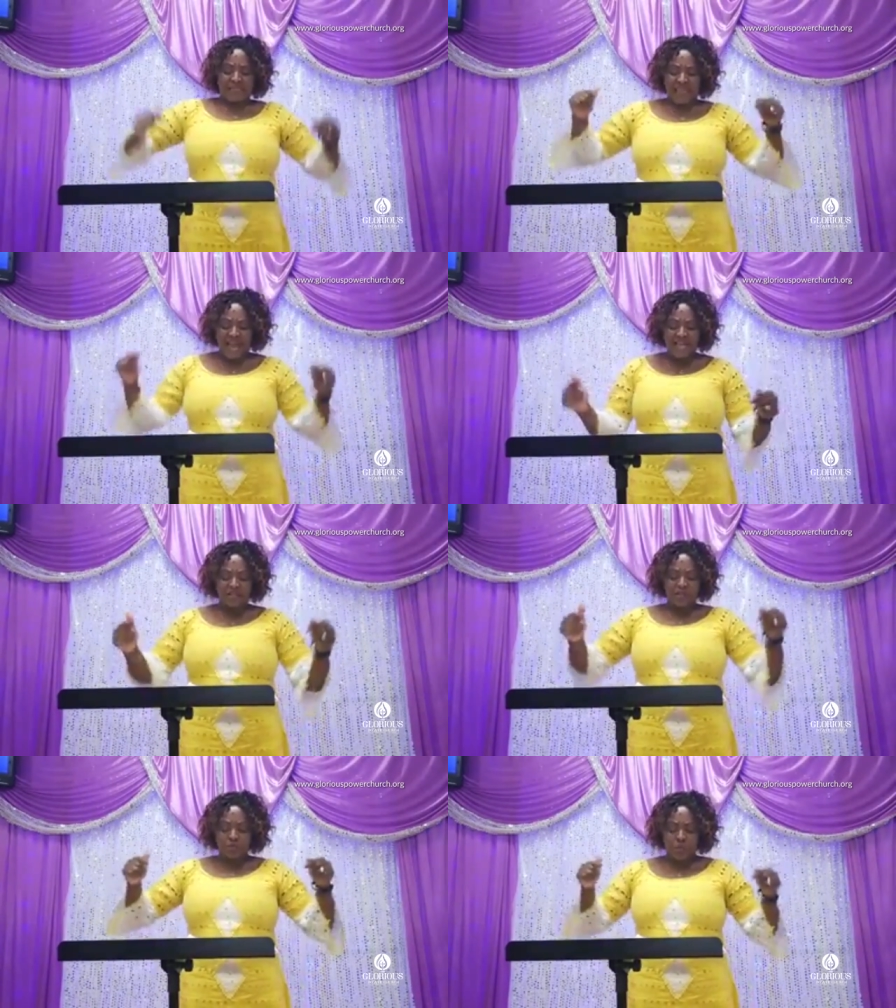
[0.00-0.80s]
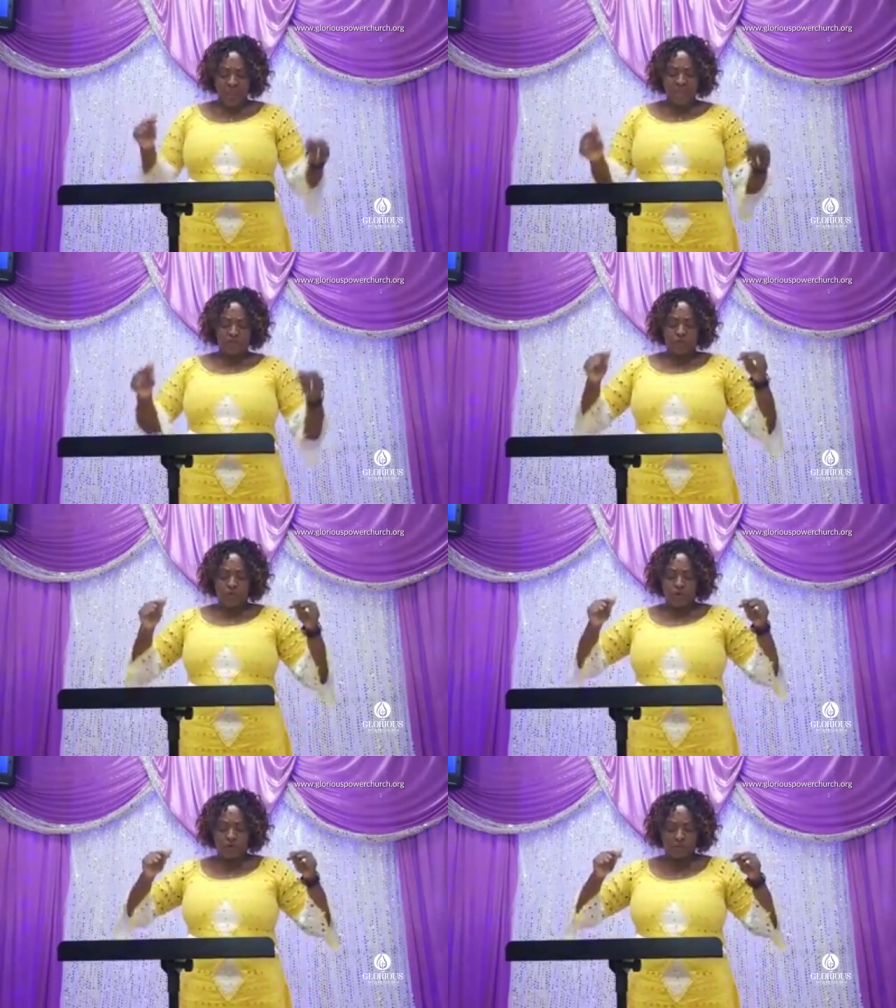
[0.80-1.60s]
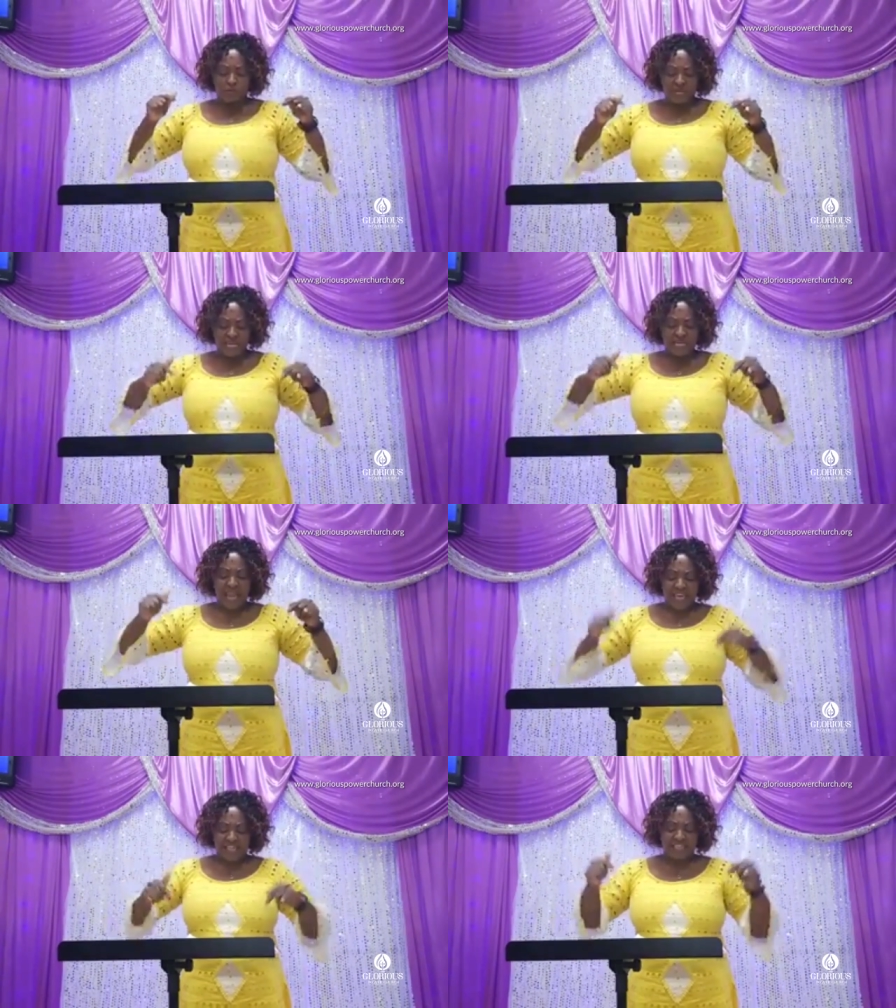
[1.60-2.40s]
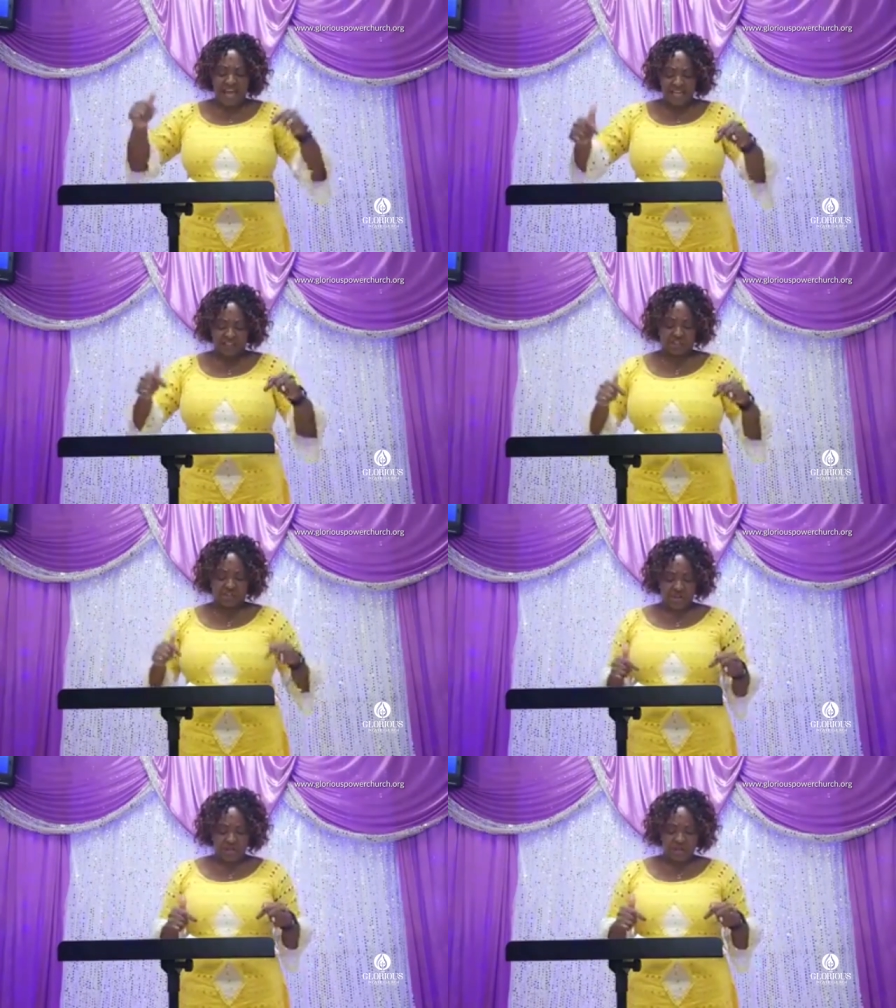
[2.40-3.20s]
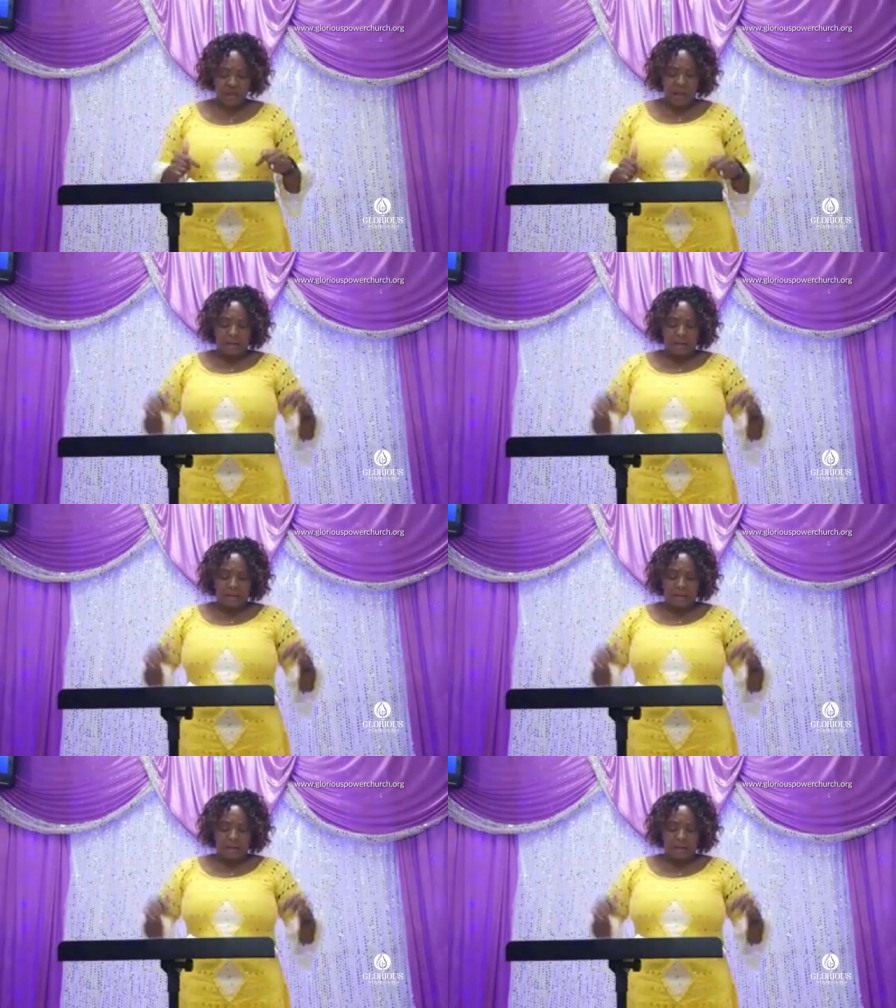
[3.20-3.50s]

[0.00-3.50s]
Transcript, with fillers: That way you will be like that tree